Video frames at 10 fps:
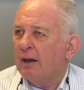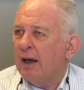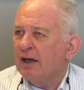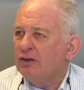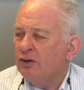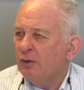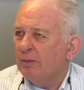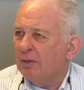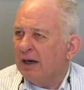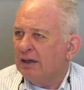I knew
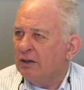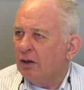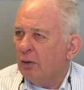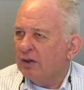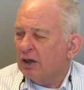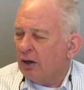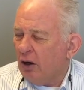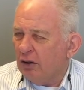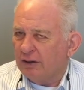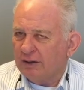it, but I didn't know what to
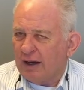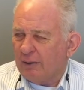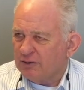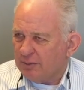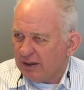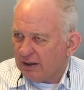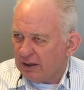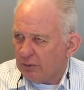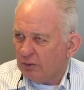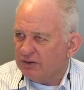call it, I wasn't paying
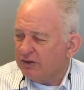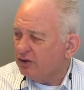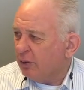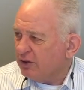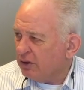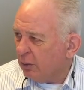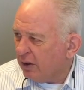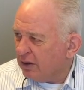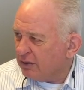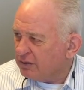attention, was situational
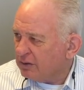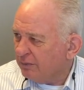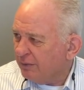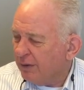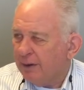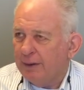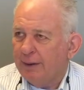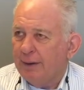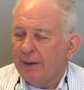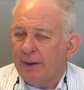awareness.
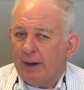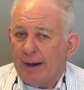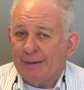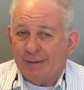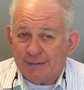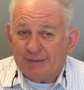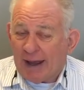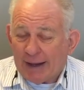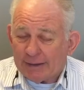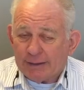I did
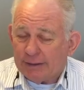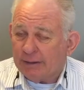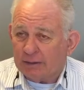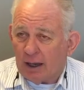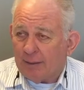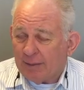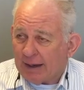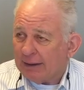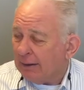that in combat.